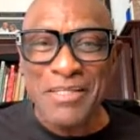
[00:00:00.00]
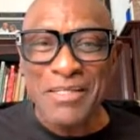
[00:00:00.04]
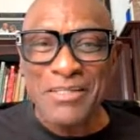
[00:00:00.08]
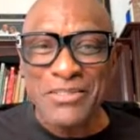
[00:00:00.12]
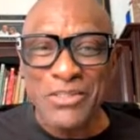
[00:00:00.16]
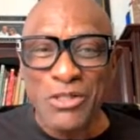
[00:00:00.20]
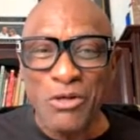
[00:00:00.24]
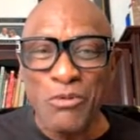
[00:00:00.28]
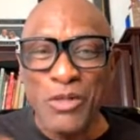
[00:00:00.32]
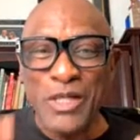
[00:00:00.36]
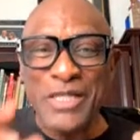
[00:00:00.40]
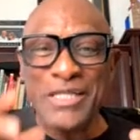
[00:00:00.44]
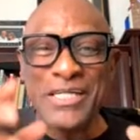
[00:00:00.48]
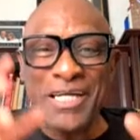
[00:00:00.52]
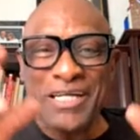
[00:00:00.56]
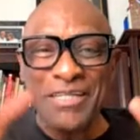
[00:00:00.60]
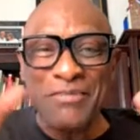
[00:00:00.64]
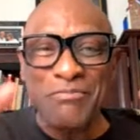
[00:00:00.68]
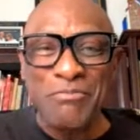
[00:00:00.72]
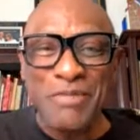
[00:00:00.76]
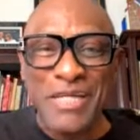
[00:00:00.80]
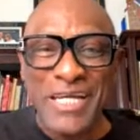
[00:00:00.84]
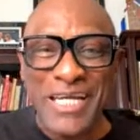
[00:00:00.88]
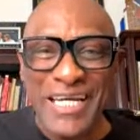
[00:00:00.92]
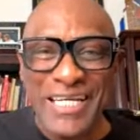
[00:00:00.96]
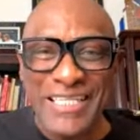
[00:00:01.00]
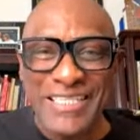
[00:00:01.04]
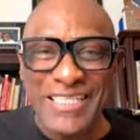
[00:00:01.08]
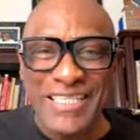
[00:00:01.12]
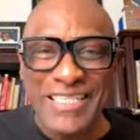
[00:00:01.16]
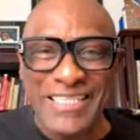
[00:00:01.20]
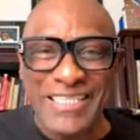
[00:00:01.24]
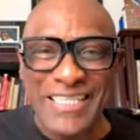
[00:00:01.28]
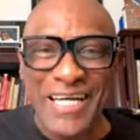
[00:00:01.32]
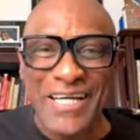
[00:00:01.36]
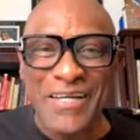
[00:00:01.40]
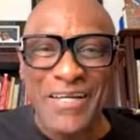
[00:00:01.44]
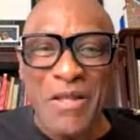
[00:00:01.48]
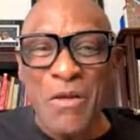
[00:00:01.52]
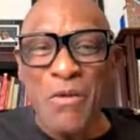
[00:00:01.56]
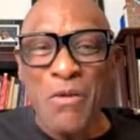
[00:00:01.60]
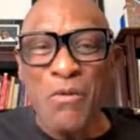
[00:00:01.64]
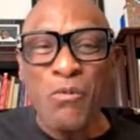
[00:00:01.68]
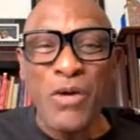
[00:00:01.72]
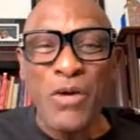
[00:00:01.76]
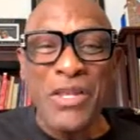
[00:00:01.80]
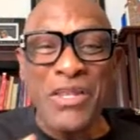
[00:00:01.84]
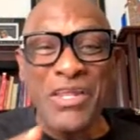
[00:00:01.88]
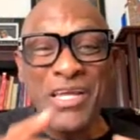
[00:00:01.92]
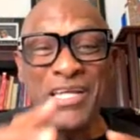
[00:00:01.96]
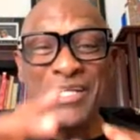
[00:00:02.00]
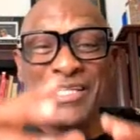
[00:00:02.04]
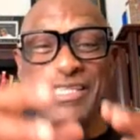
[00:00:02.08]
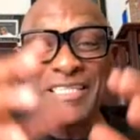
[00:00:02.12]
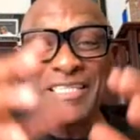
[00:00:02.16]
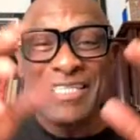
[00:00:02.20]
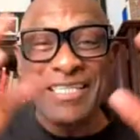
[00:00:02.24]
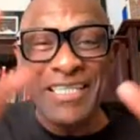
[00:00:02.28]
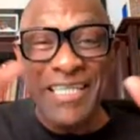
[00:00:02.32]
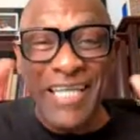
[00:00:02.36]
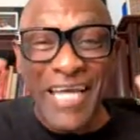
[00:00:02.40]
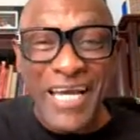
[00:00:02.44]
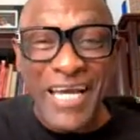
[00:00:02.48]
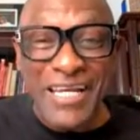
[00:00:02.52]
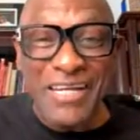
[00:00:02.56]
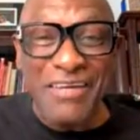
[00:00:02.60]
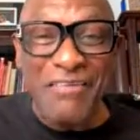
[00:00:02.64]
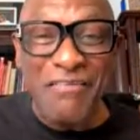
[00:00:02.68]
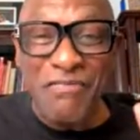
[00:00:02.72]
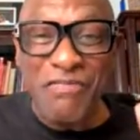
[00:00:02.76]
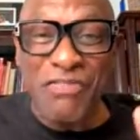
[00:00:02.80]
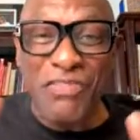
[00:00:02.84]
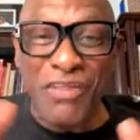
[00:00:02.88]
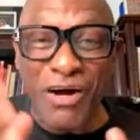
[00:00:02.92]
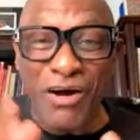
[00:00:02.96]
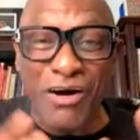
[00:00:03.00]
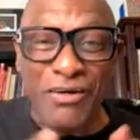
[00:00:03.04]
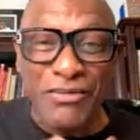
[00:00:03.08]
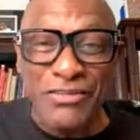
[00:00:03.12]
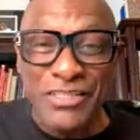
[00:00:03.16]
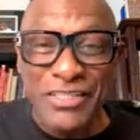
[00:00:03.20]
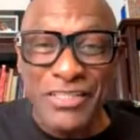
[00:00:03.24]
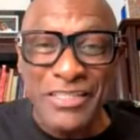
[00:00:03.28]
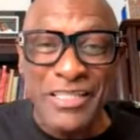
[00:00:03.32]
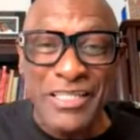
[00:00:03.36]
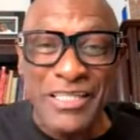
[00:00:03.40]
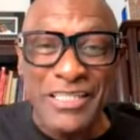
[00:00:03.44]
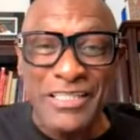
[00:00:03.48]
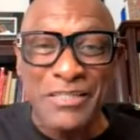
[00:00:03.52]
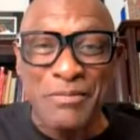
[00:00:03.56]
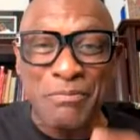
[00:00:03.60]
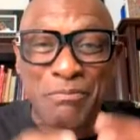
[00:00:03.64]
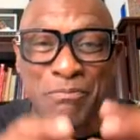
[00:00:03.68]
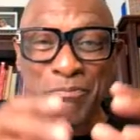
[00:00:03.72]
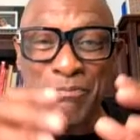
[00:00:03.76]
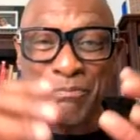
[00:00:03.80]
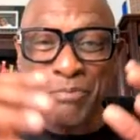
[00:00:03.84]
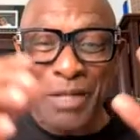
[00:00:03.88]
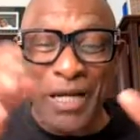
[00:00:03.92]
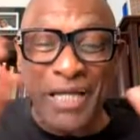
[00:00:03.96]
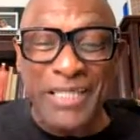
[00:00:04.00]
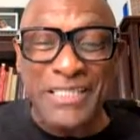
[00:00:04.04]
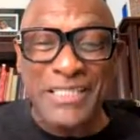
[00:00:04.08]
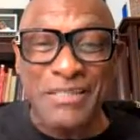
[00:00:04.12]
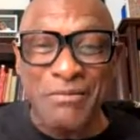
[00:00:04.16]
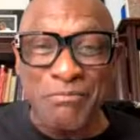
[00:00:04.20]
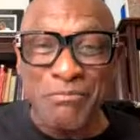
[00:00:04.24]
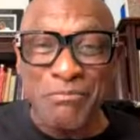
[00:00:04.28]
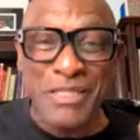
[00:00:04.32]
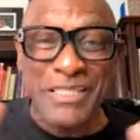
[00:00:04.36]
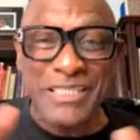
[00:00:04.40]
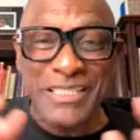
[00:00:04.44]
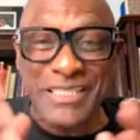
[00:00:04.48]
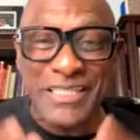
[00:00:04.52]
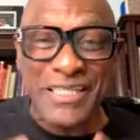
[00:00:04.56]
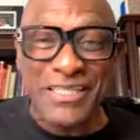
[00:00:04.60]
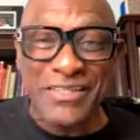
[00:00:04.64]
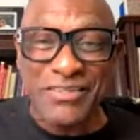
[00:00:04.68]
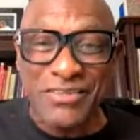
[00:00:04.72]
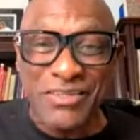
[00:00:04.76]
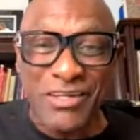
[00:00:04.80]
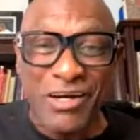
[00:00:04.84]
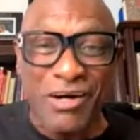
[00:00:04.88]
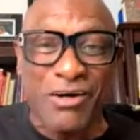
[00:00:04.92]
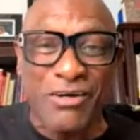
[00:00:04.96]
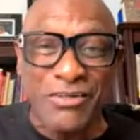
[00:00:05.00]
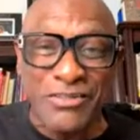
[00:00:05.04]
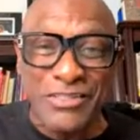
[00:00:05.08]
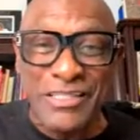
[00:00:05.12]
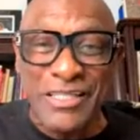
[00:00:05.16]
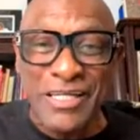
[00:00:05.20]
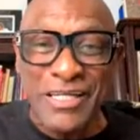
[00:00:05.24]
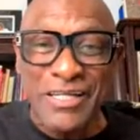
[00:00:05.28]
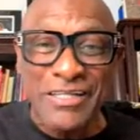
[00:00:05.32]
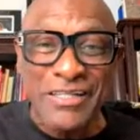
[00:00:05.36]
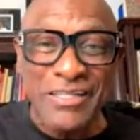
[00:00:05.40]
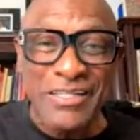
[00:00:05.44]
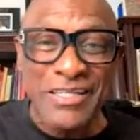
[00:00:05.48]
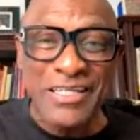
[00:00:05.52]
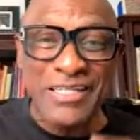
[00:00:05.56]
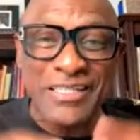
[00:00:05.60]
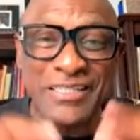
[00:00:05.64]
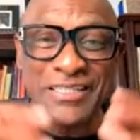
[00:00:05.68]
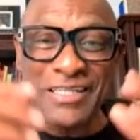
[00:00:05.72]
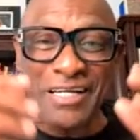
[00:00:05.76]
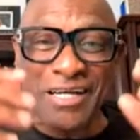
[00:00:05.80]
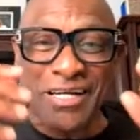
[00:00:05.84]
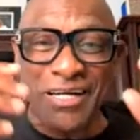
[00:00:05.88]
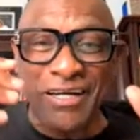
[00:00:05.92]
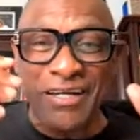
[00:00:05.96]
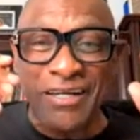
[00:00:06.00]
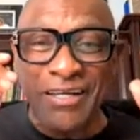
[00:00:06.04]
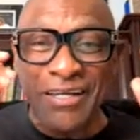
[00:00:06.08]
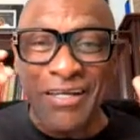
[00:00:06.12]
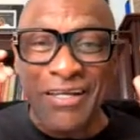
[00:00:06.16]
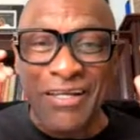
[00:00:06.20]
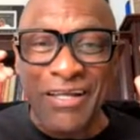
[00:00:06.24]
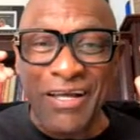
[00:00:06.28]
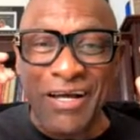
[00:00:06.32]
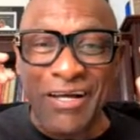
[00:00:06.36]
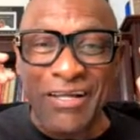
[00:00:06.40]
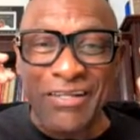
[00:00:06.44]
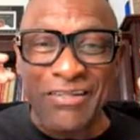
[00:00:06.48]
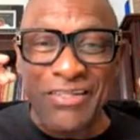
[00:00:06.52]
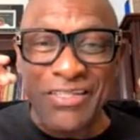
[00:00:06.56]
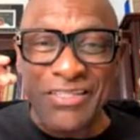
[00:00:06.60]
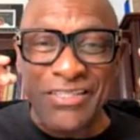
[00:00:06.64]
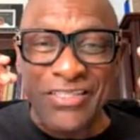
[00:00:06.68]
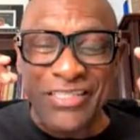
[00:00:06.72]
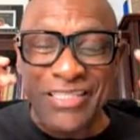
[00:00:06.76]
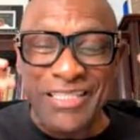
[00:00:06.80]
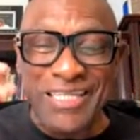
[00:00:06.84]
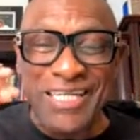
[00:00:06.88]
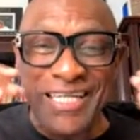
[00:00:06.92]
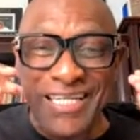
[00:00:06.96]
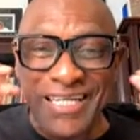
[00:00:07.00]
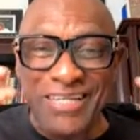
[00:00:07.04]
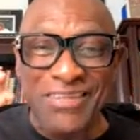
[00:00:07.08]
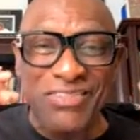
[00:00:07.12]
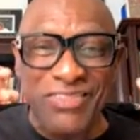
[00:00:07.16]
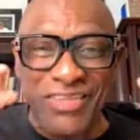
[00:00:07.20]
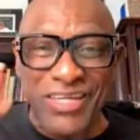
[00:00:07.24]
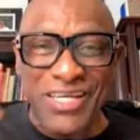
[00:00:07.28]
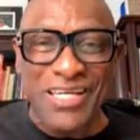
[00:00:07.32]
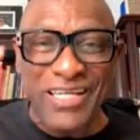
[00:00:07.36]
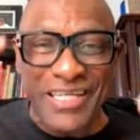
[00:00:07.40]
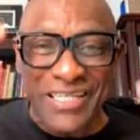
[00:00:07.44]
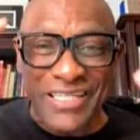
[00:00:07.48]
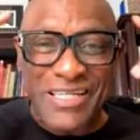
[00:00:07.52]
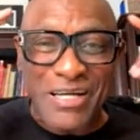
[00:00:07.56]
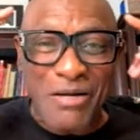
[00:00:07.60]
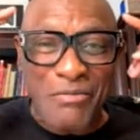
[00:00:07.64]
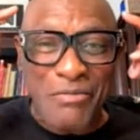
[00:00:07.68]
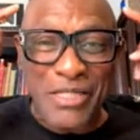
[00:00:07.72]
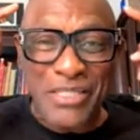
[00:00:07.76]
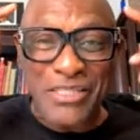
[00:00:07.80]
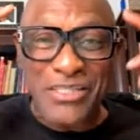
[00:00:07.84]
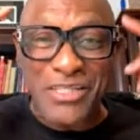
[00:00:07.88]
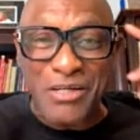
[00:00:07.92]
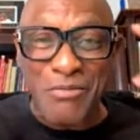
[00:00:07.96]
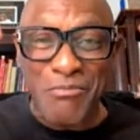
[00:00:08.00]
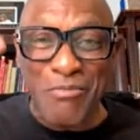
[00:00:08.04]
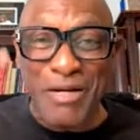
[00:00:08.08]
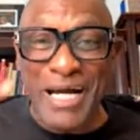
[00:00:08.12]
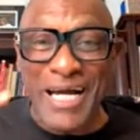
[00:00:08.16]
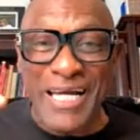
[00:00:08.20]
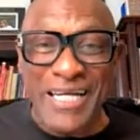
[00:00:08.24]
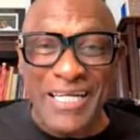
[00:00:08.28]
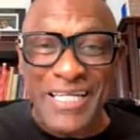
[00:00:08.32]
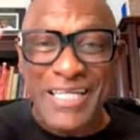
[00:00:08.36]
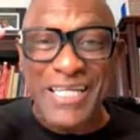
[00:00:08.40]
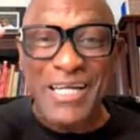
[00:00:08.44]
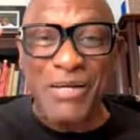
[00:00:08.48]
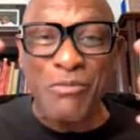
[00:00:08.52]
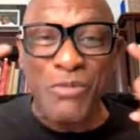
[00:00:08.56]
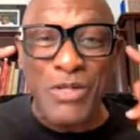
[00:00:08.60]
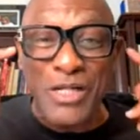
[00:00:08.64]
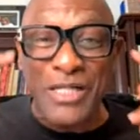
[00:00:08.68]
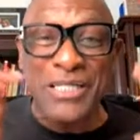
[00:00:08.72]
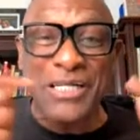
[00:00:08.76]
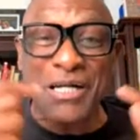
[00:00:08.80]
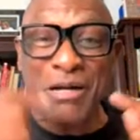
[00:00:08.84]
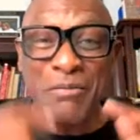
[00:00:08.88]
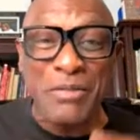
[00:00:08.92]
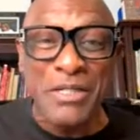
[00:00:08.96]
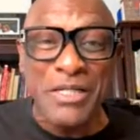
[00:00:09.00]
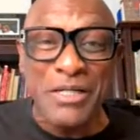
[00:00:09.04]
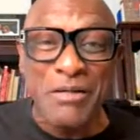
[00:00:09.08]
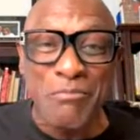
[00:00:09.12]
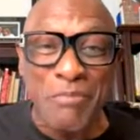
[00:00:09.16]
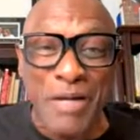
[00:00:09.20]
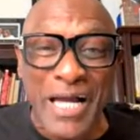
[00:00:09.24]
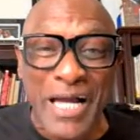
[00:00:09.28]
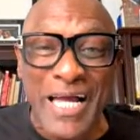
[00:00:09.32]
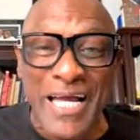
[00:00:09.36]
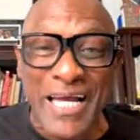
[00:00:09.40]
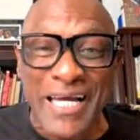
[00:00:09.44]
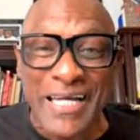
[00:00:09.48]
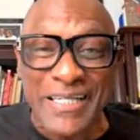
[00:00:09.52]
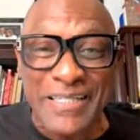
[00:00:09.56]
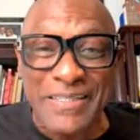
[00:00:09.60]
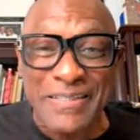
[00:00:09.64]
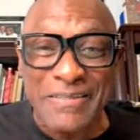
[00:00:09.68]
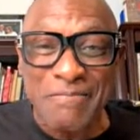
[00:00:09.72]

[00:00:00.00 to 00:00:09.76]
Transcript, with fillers: So, what that means is that when these negative thoughts, these pessimistic thoughts, these uh, uh, this thinking thinking come into your mind, and they will come into your mind.